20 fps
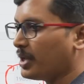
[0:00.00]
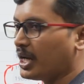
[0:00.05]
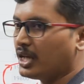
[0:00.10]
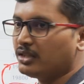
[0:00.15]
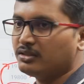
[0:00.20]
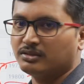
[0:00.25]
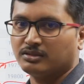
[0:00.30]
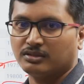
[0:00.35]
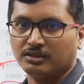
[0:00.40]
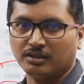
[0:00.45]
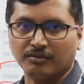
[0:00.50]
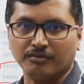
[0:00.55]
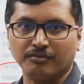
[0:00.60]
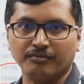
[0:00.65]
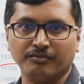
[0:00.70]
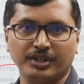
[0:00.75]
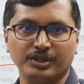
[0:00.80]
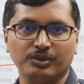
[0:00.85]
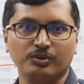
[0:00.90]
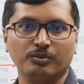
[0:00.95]
as
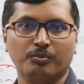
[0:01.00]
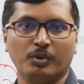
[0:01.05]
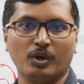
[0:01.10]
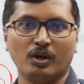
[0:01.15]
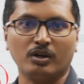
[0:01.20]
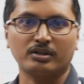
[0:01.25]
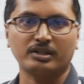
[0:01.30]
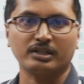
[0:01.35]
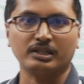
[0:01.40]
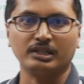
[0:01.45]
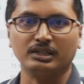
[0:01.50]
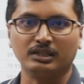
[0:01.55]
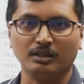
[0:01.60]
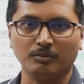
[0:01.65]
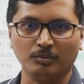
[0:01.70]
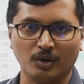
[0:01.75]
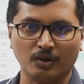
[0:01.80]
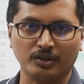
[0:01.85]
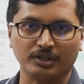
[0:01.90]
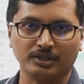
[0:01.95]
when you bought in the
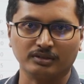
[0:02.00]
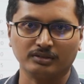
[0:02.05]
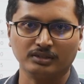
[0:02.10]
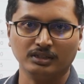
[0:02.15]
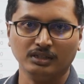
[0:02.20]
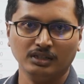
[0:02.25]
morning.